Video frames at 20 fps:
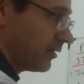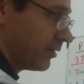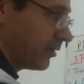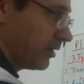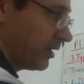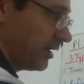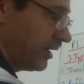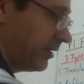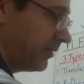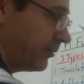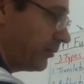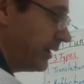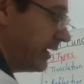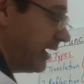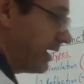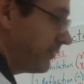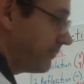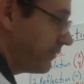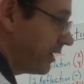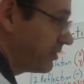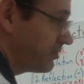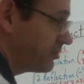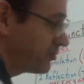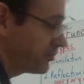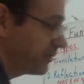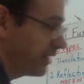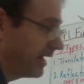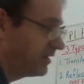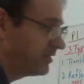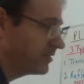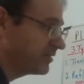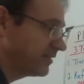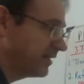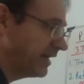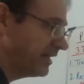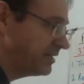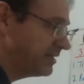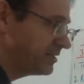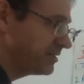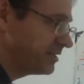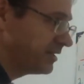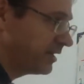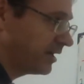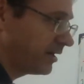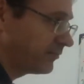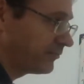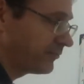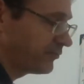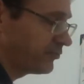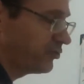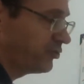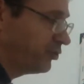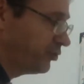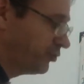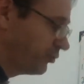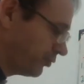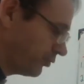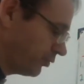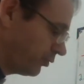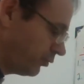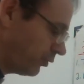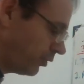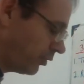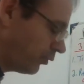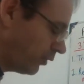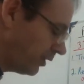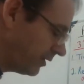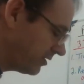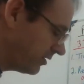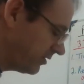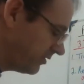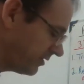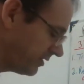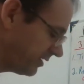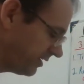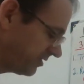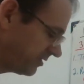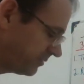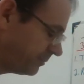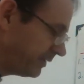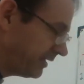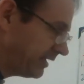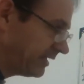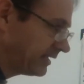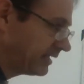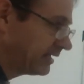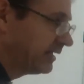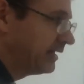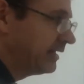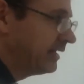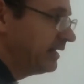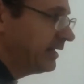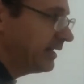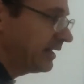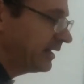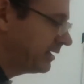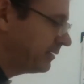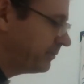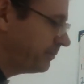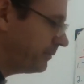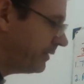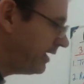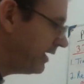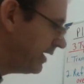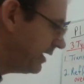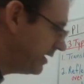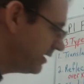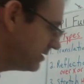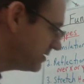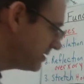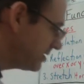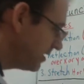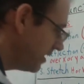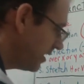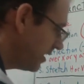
here we have a translation of 2. Well, what does this mean? It means